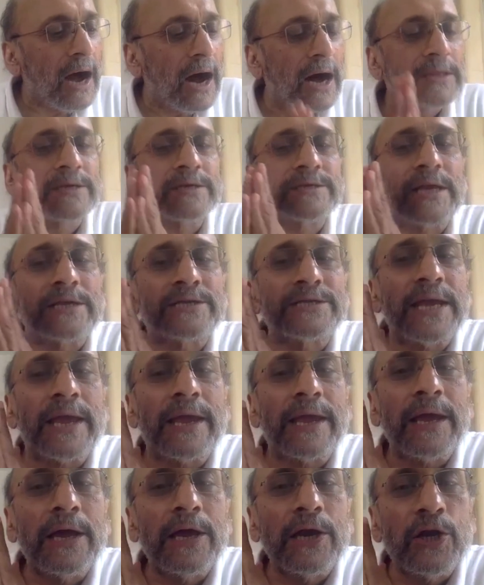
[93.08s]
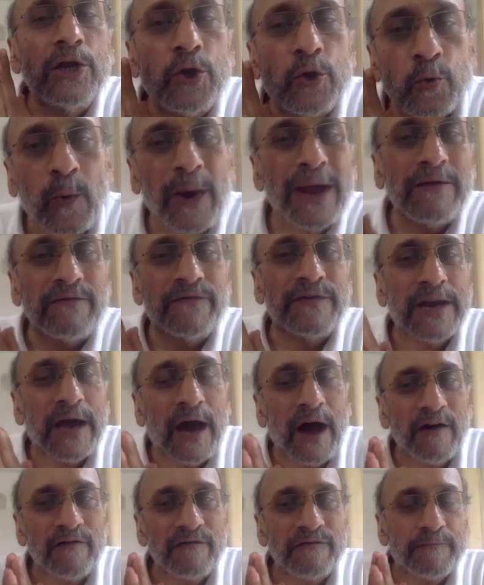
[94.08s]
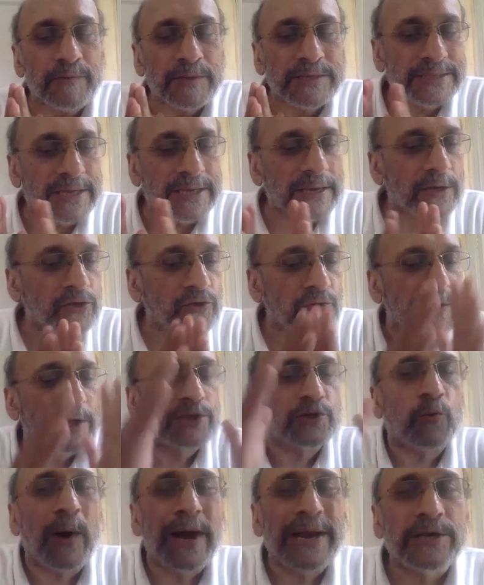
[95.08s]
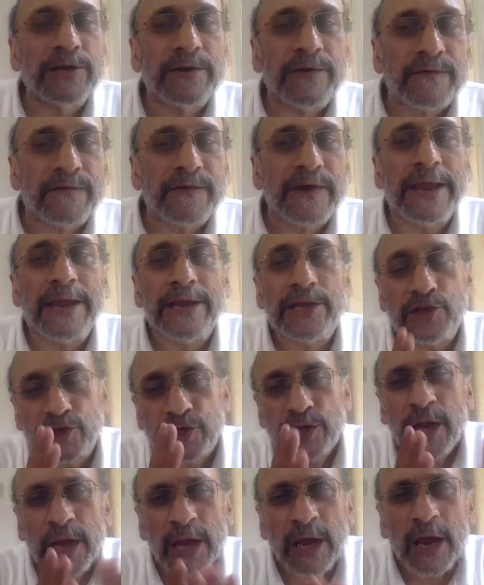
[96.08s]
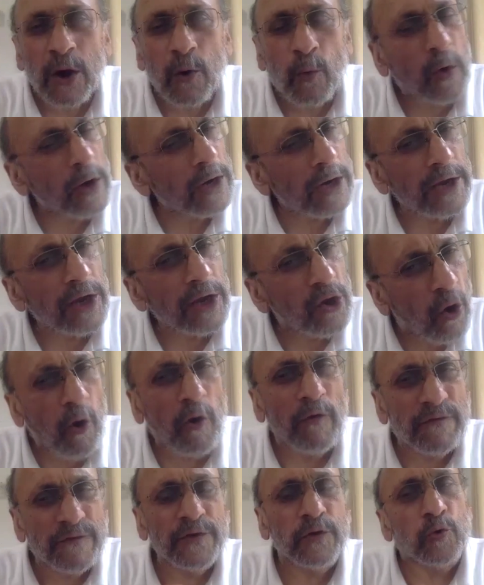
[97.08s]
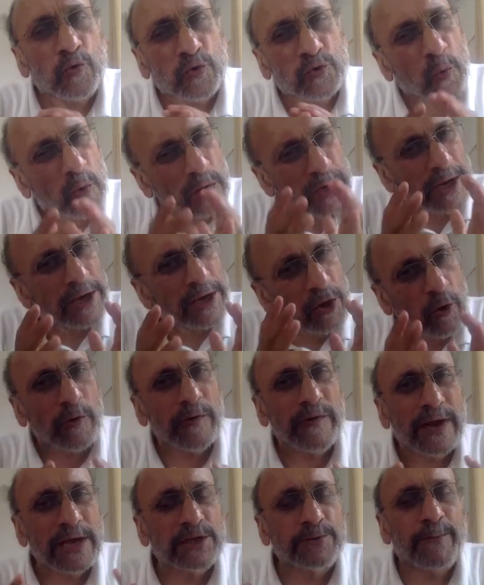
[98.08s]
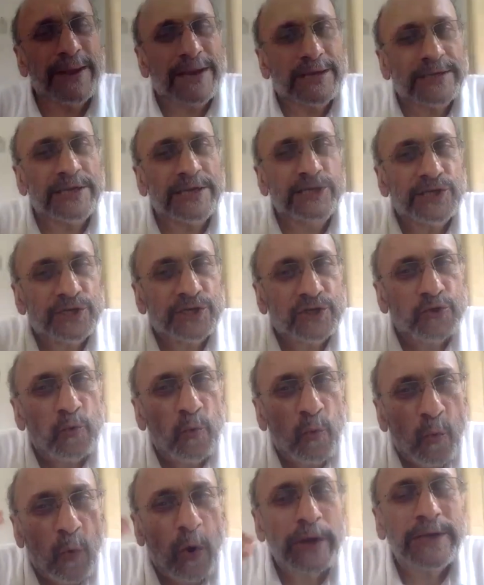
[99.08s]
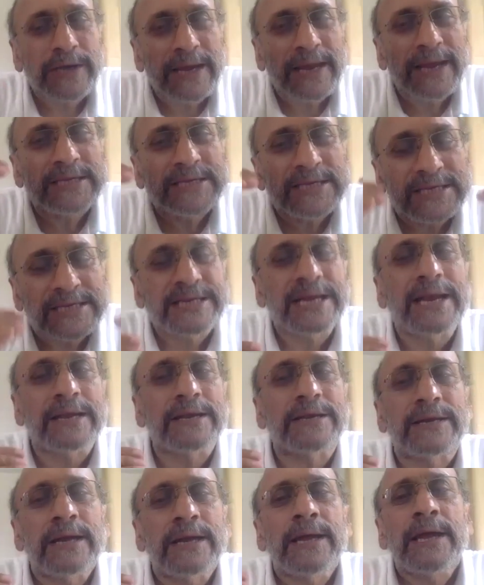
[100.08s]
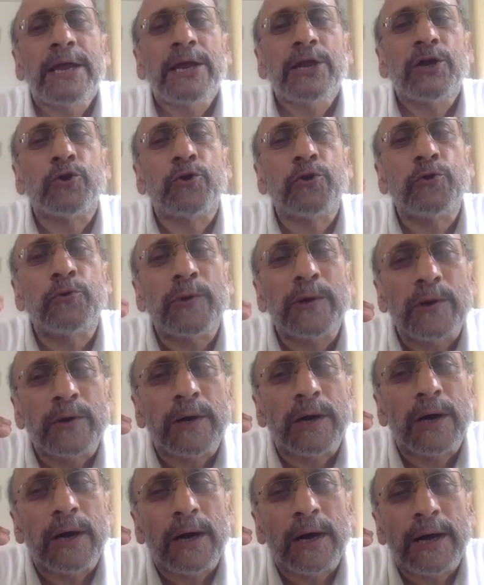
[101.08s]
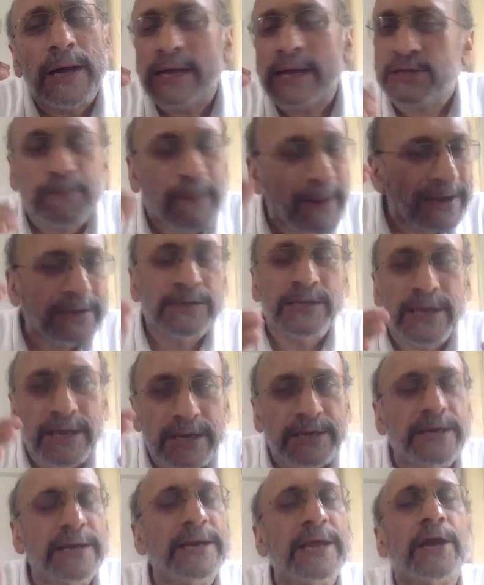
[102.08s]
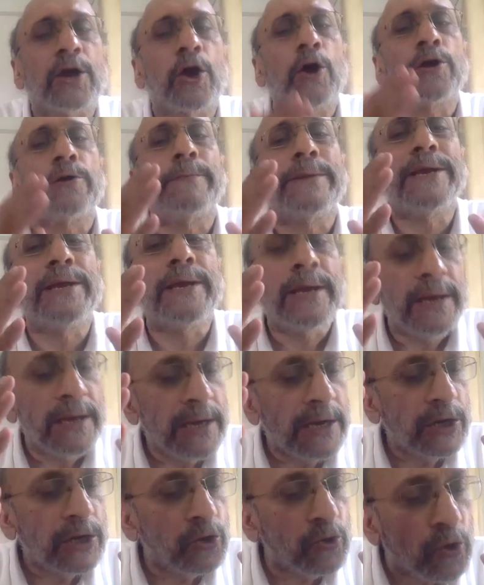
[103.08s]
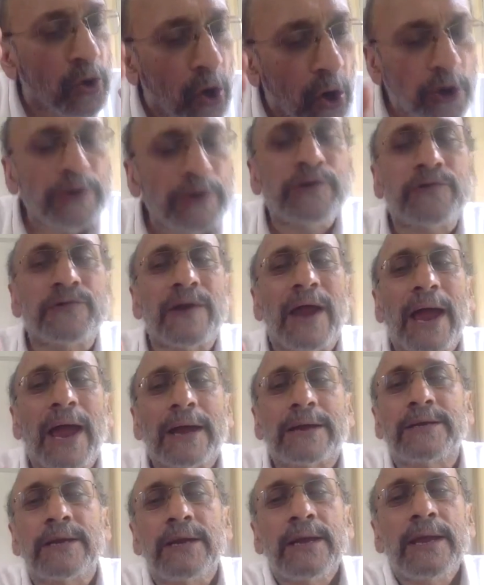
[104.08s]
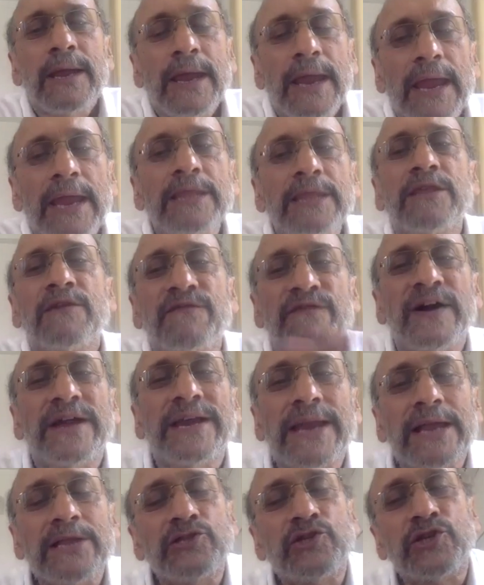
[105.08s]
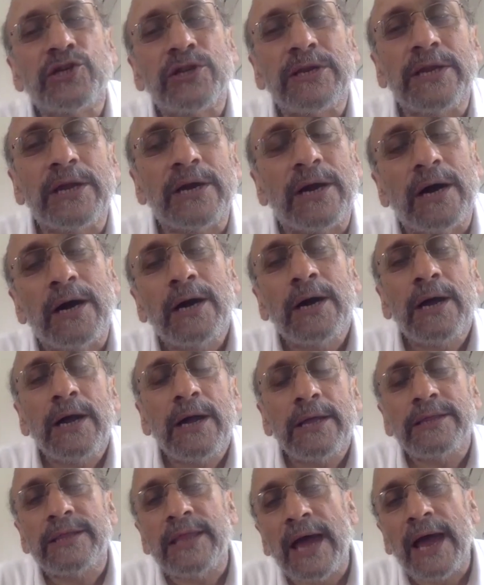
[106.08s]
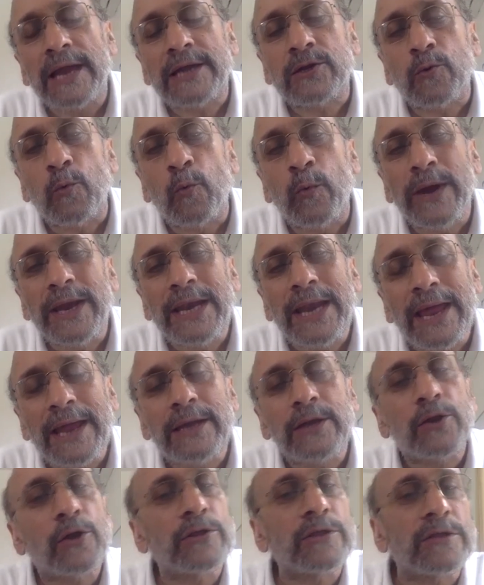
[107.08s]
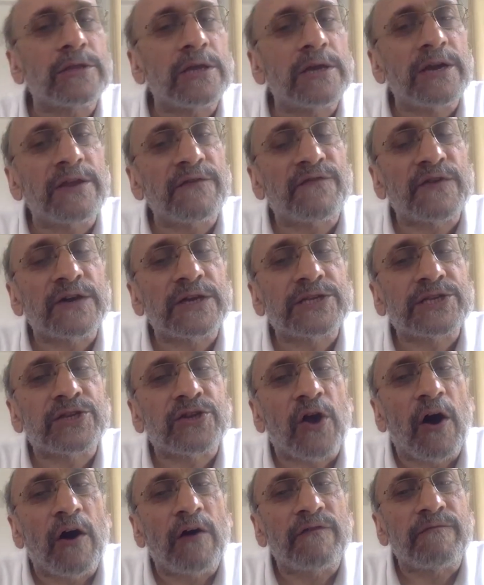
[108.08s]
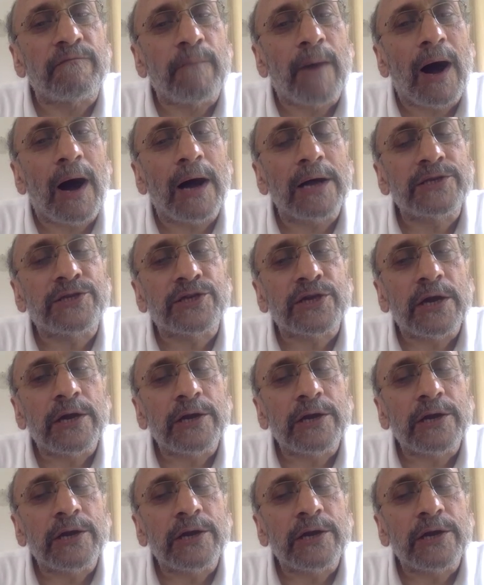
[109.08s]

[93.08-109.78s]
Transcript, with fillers: others are saying 12.5%. So there's quite a range. What are your views? What are your expectations? To what extent do you uh, expect the Indian economy to contract in the financial year that will end on the 31st of March